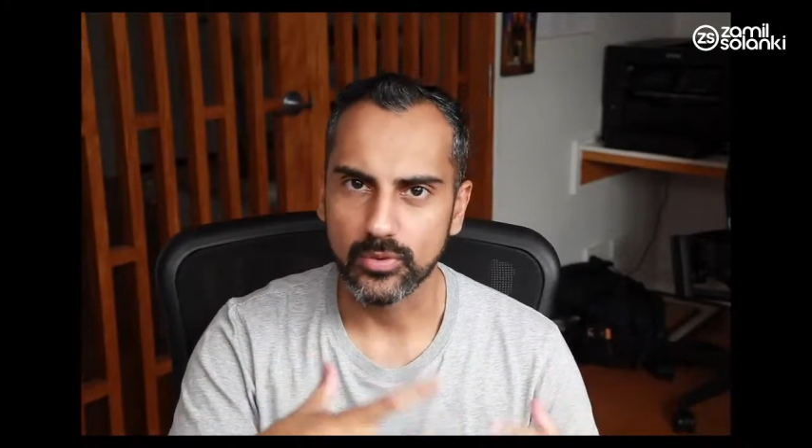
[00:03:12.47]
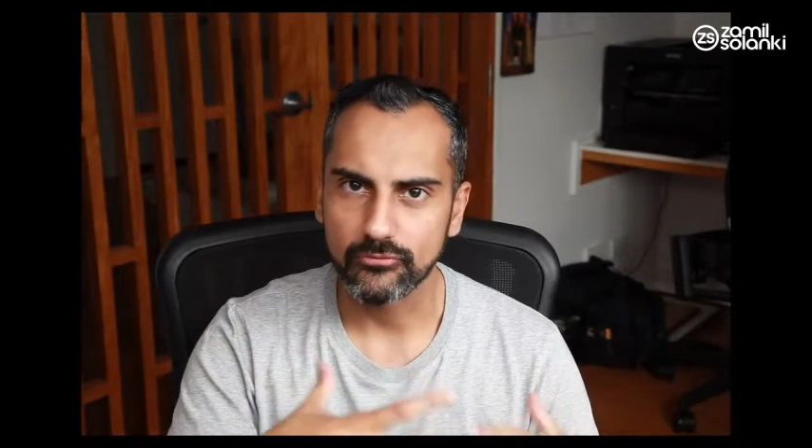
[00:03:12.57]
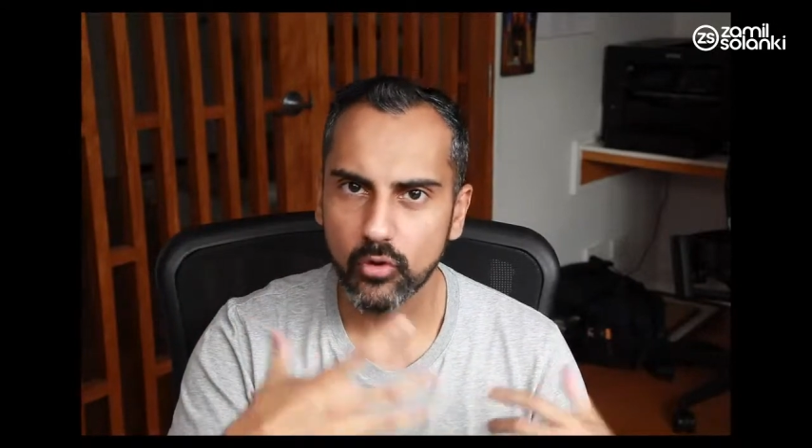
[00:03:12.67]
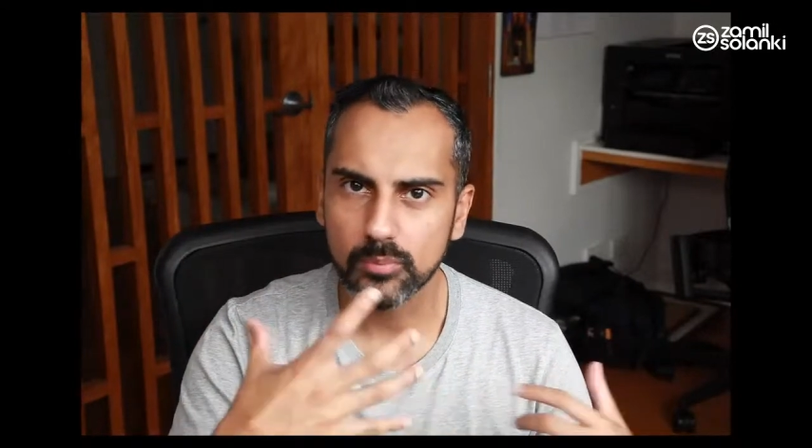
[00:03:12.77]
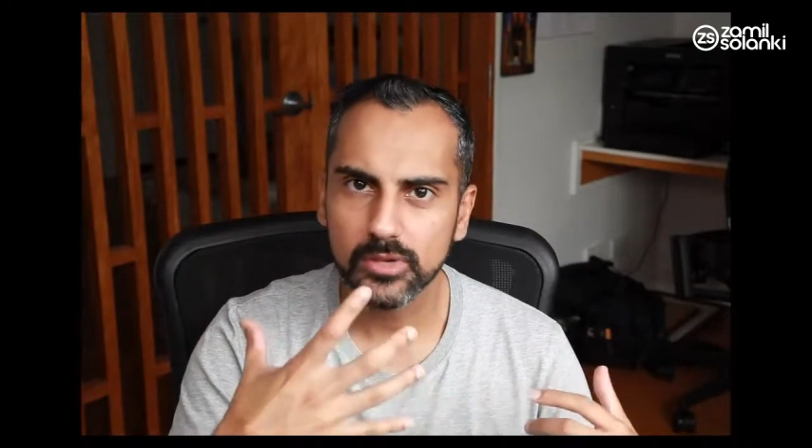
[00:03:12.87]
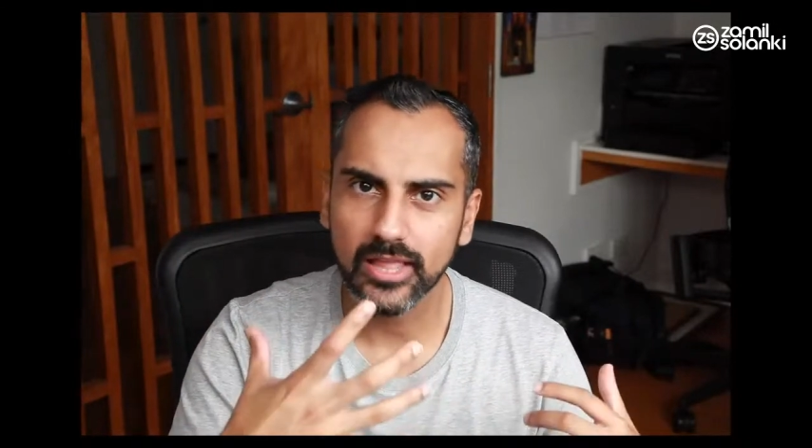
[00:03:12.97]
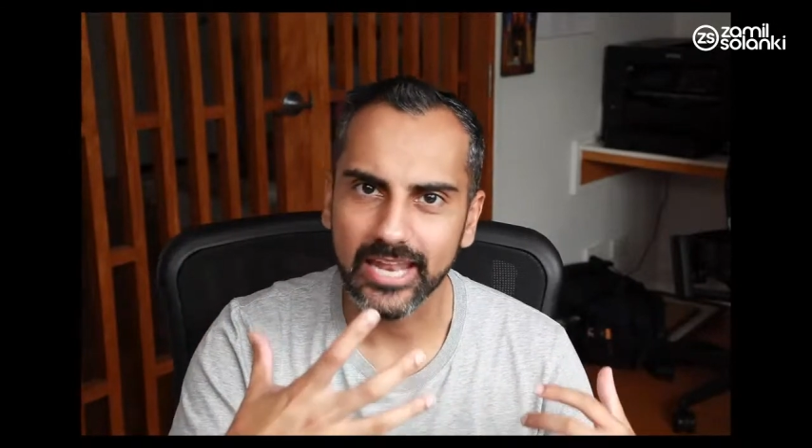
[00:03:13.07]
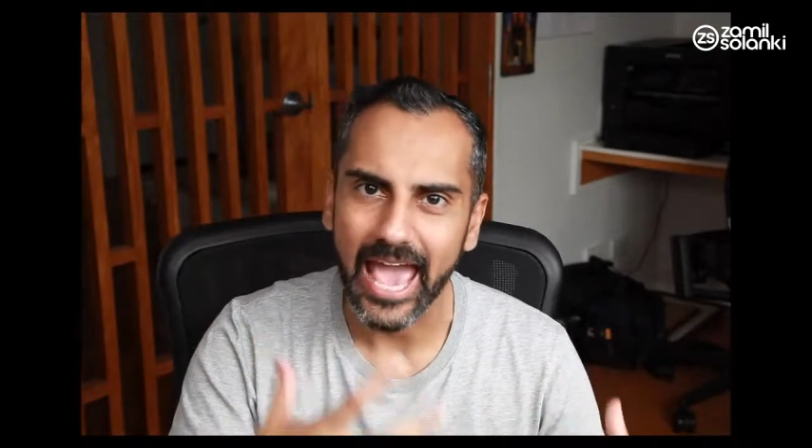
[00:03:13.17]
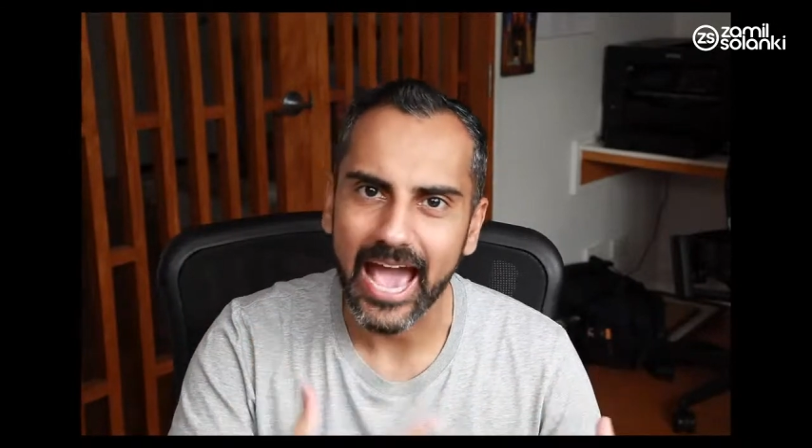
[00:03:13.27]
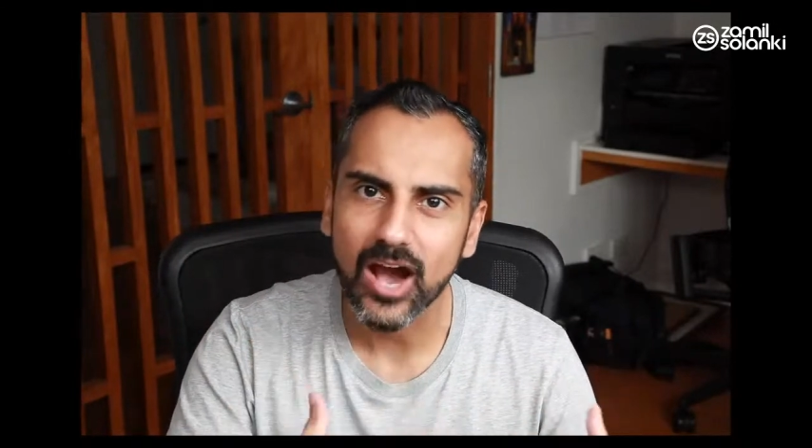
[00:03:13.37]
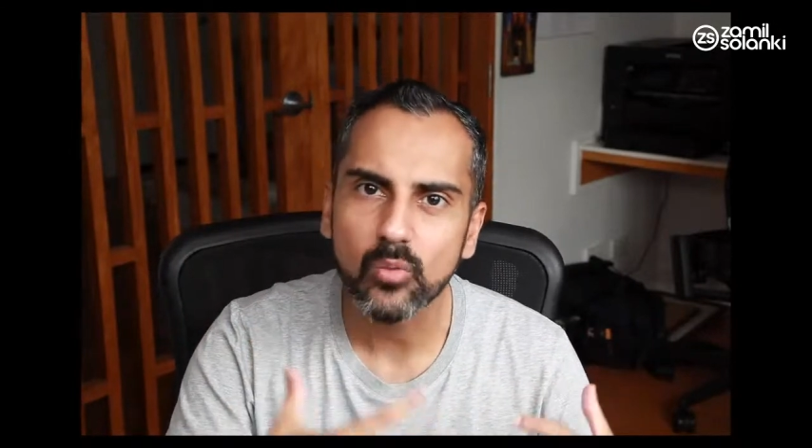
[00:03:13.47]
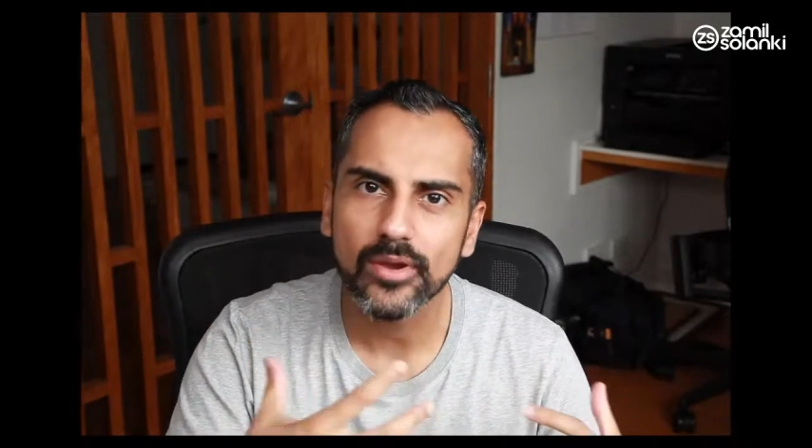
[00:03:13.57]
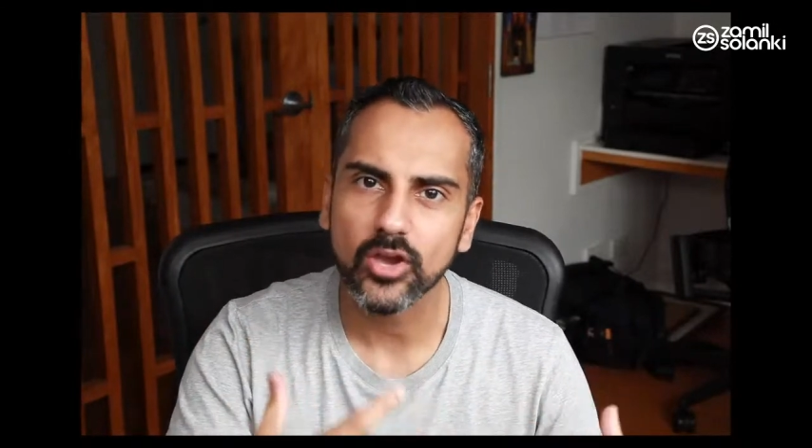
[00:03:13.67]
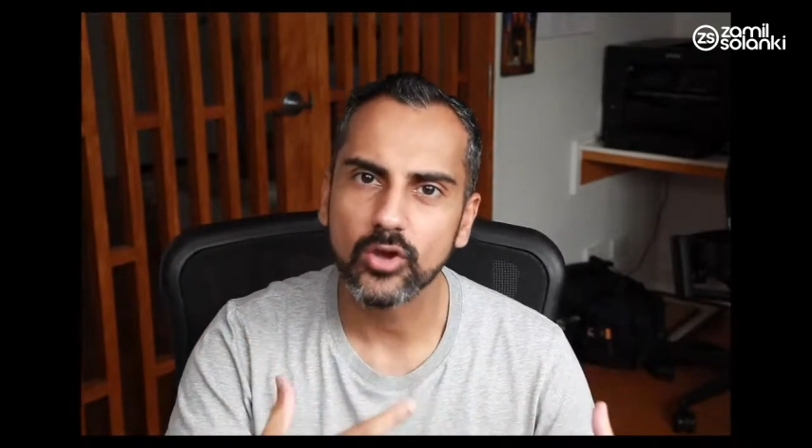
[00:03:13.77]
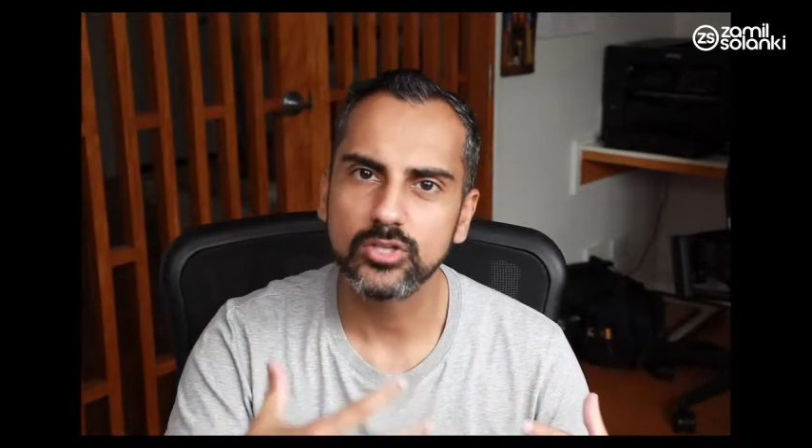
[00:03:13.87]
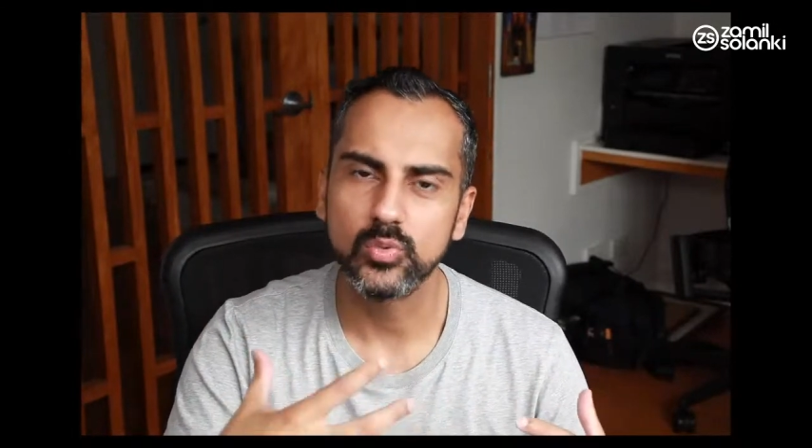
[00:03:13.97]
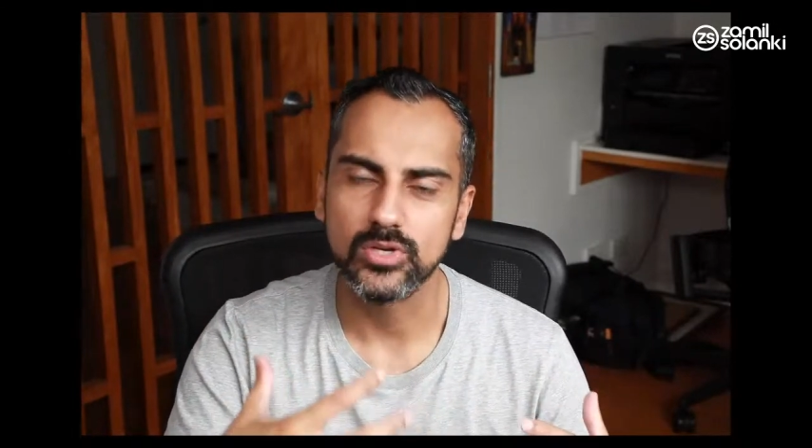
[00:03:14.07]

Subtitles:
We formulate how we're going to